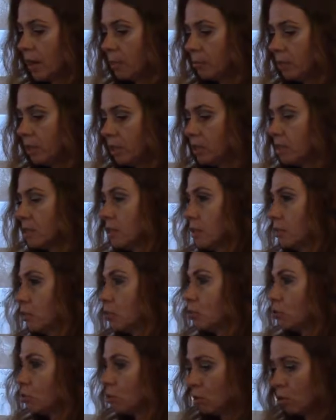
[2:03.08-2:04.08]
fabrics and
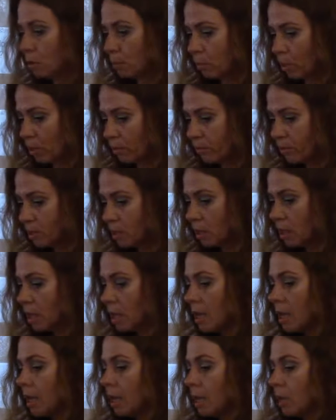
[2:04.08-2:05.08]
pseudomorphs.
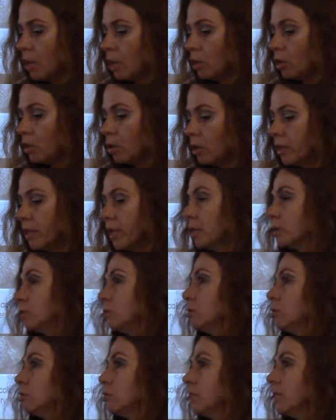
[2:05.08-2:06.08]
According
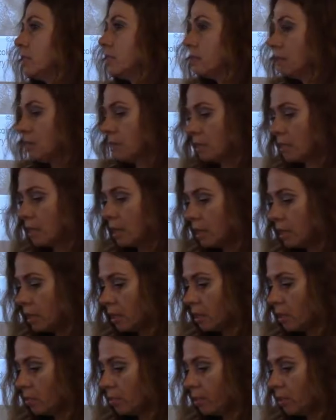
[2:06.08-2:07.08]
to the recent
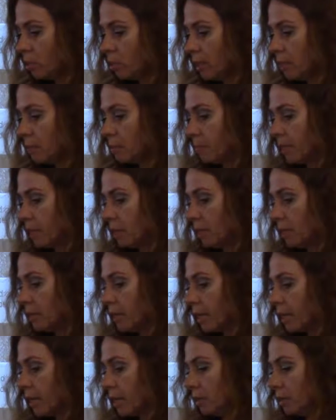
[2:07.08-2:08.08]
study of Yuri
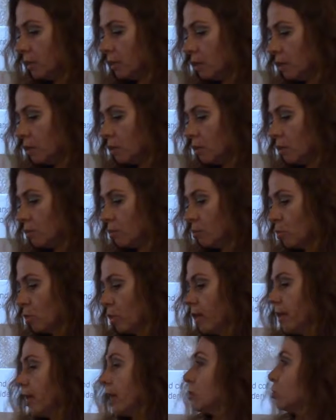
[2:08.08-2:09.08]
Skandidaki and Christoph
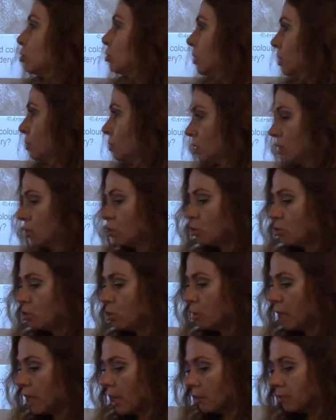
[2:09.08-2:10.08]
Mullera
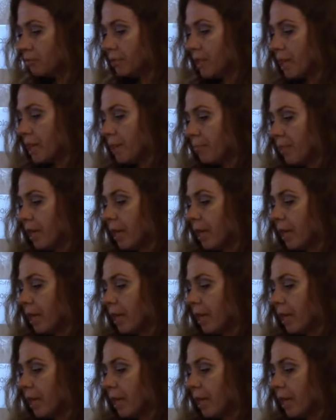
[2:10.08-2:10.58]
2012,